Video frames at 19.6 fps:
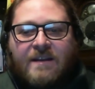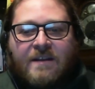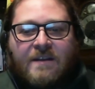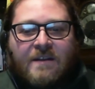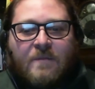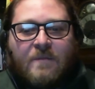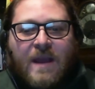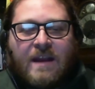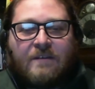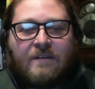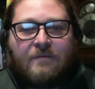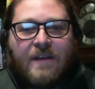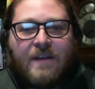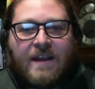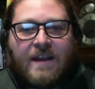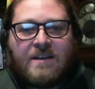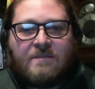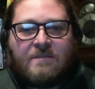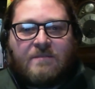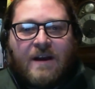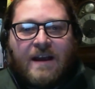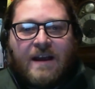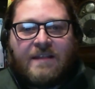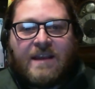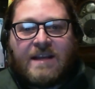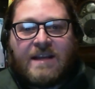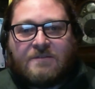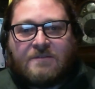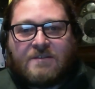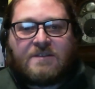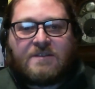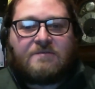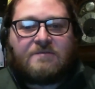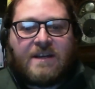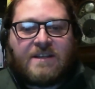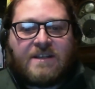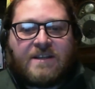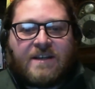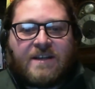that have been affected by these
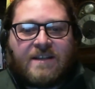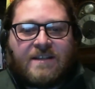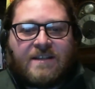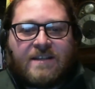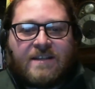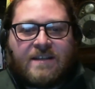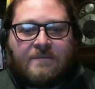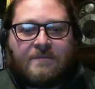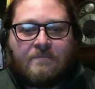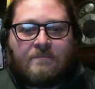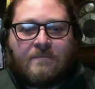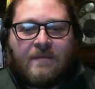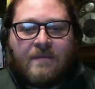restrictions,